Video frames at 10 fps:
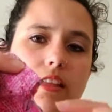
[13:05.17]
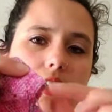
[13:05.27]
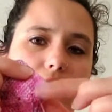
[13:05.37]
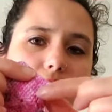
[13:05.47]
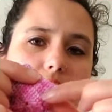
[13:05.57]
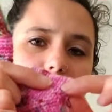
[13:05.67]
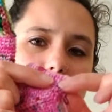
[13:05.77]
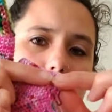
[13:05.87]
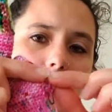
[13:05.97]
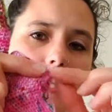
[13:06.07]
if
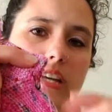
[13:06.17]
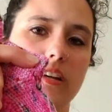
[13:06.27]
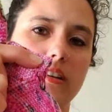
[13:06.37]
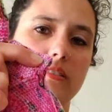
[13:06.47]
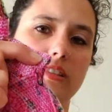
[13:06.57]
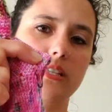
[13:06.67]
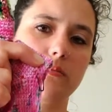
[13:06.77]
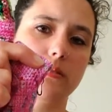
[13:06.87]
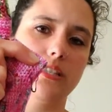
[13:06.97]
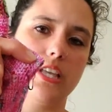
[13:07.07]
this was here,
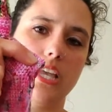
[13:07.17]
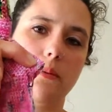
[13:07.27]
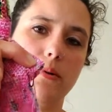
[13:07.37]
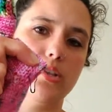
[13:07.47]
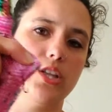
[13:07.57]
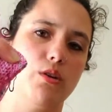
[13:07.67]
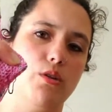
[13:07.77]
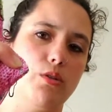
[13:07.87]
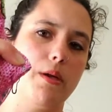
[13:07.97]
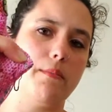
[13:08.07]
this was like pulling
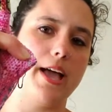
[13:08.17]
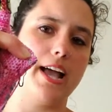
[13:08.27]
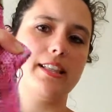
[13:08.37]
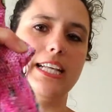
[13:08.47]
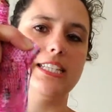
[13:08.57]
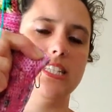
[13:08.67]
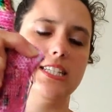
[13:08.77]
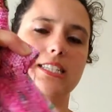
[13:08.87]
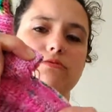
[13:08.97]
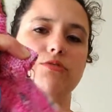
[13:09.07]
all the way back. Like, it
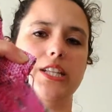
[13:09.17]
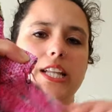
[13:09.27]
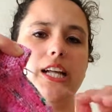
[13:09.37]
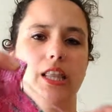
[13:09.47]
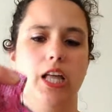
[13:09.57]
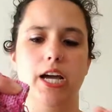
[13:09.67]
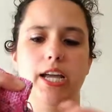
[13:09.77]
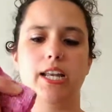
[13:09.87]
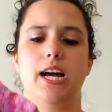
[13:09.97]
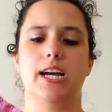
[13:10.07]
didn't really
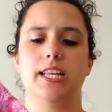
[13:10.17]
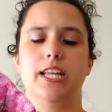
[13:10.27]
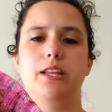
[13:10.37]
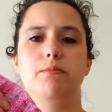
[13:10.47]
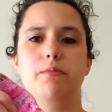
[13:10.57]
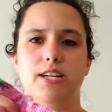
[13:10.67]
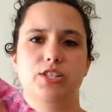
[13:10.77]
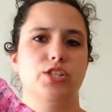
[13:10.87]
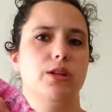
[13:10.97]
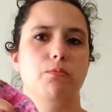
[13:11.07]
align. I
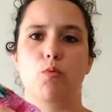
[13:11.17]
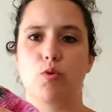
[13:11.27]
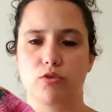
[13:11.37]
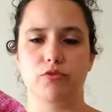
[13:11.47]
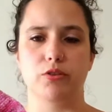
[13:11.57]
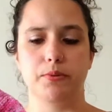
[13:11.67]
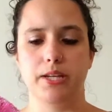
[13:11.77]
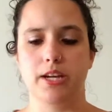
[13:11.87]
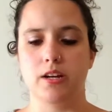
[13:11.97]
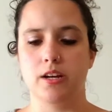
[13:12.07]
just need more room
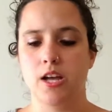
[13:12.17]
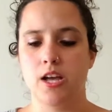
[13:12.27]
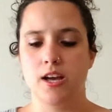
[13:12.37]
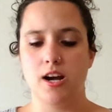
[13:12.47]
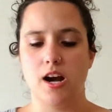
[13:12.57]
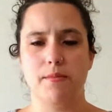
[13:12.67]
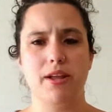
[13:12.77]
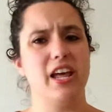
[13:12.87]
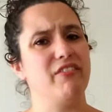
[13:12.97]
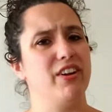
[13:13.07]
here. And
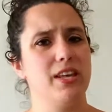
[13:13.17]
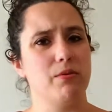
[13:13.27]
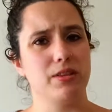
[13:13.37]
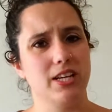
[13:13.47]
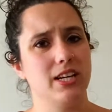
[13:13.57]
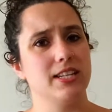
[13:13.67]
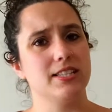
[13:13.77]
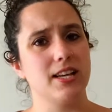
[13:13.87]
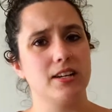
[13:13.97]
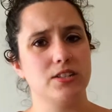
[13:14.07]
I find that with knitting
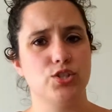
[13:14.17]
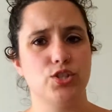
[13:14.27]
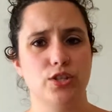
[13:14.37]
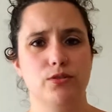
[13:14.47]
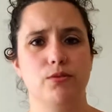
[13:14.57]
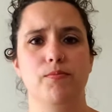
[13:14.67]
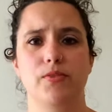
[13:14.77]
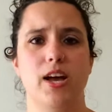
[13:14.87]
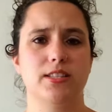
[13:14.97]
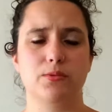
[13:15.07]
socks too.
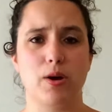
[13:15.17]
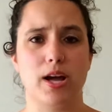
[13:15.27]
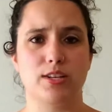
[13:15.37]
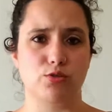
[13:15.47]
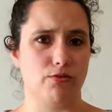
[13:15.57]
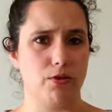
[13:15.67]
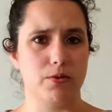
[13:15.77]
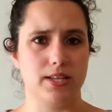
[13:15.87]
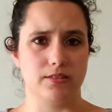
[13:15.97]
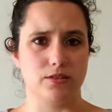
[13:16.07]
That's why short row
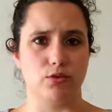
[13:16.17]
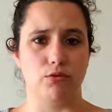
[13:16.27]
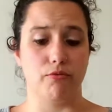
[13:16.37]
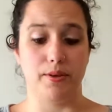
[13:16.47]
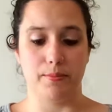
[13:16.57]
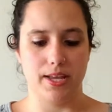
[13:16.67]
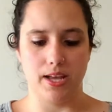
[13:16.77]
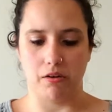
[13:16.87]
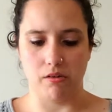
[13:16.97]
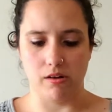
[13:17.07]
heels don't fit me
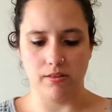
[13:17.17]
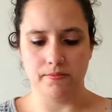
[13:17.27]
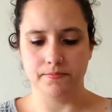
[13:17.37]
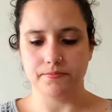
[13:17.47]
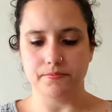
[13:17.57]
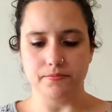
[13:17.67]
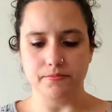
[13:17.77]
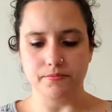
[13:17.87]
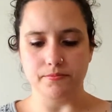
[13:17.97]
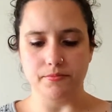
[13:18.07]
at all.
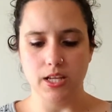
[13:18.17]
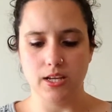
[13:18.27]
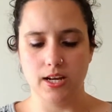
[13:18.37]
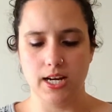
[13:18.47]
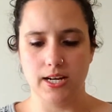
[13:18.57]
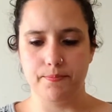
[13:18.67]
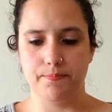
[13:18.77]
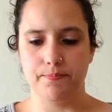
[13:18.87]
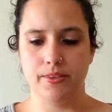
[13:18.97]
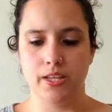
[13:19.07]

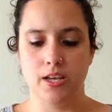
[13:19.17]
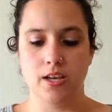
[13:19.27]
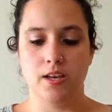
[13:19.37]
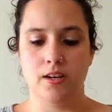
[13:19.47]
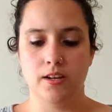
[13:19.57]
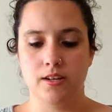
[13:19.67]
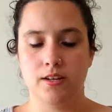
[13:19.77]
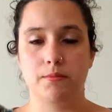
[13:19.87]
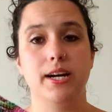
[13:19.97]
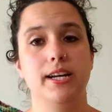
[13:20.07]

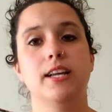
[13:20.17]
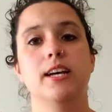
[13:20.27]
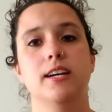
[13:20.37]
But